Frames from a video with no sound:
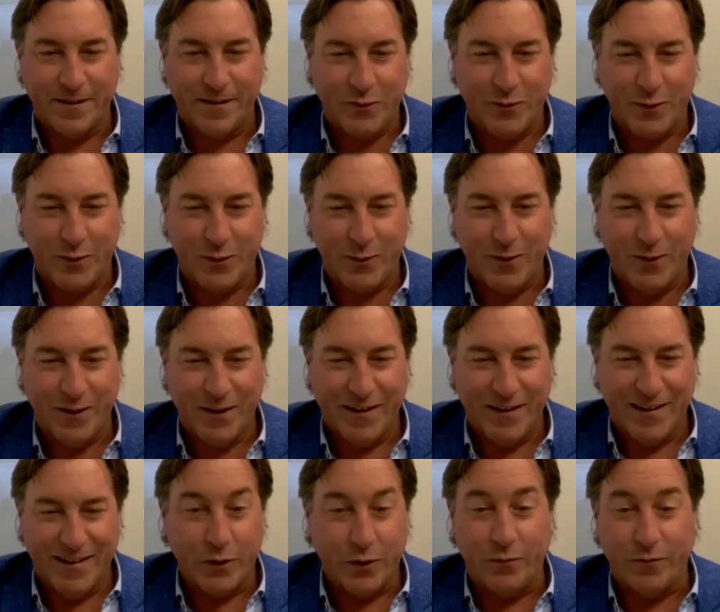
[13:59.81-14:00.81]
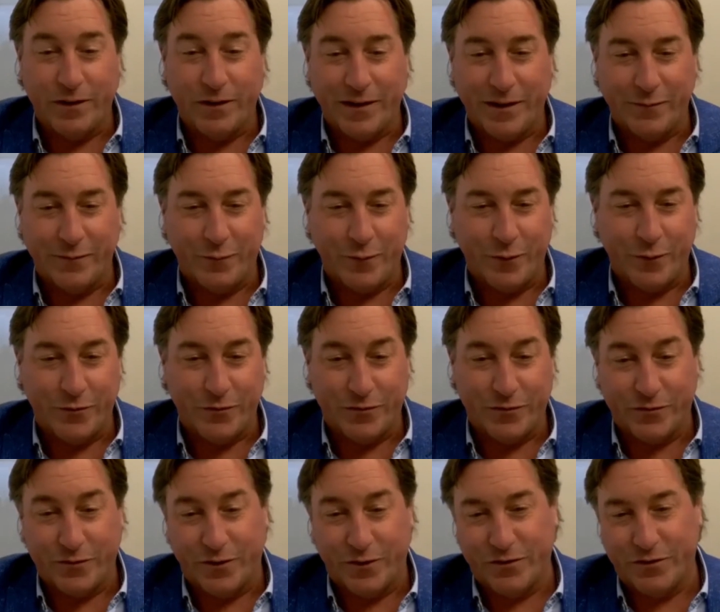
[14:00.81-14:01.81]
So dove in head first
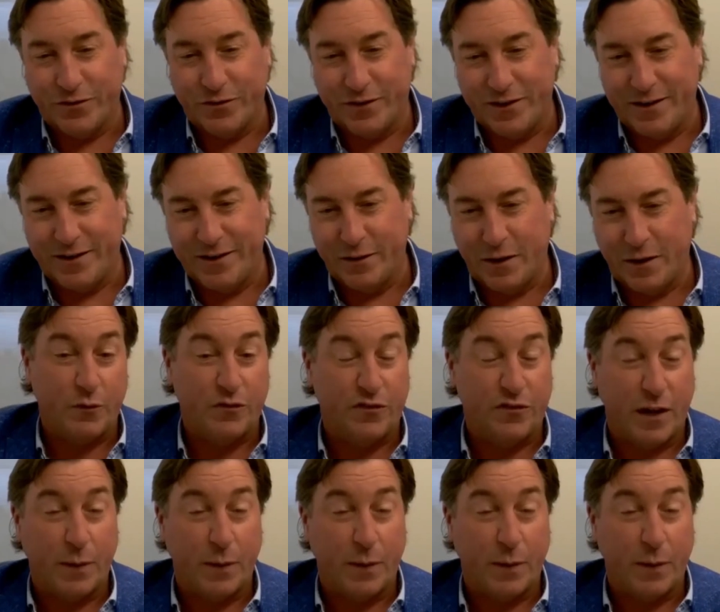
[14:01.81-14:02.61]
and trusted it. I was